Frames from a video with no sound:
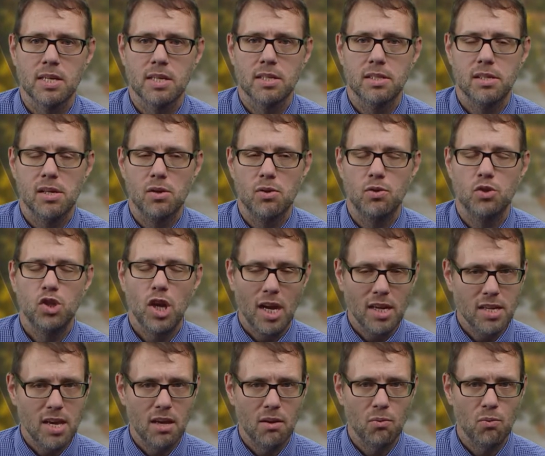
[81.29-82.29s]
So
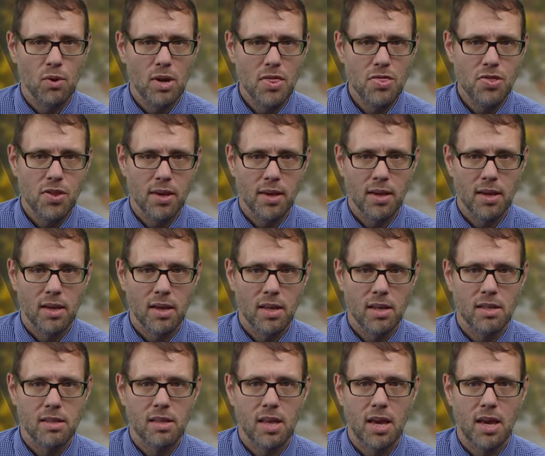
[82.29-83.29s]
jot down one thing
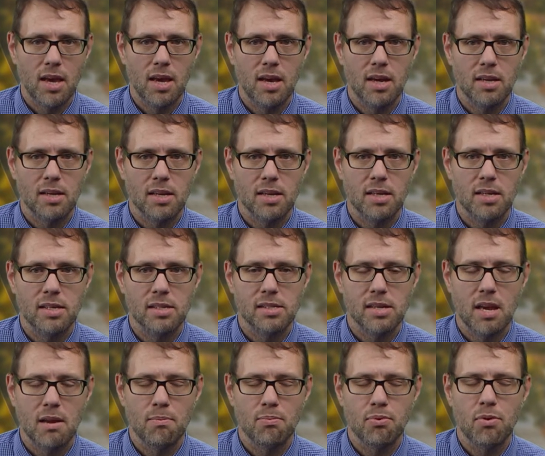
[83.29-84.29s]
that is
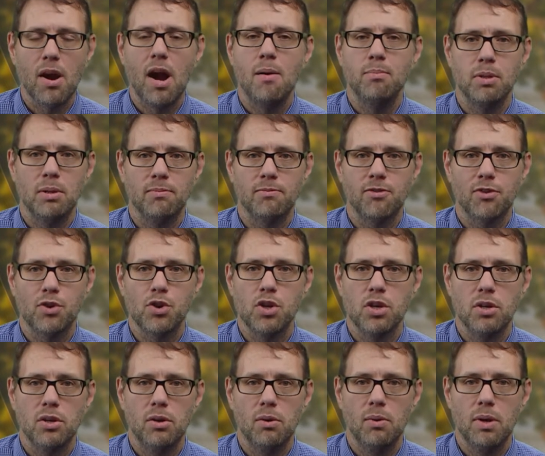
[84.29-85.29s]
a problem for
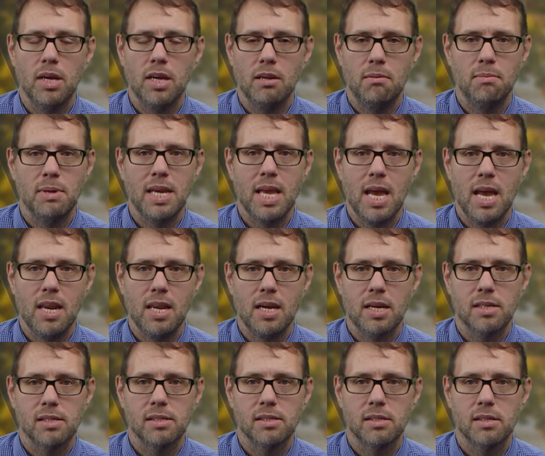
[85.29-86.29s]
you in
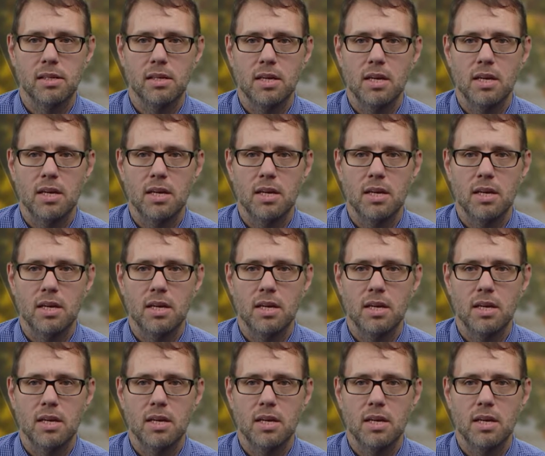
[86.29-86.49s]
mechanics.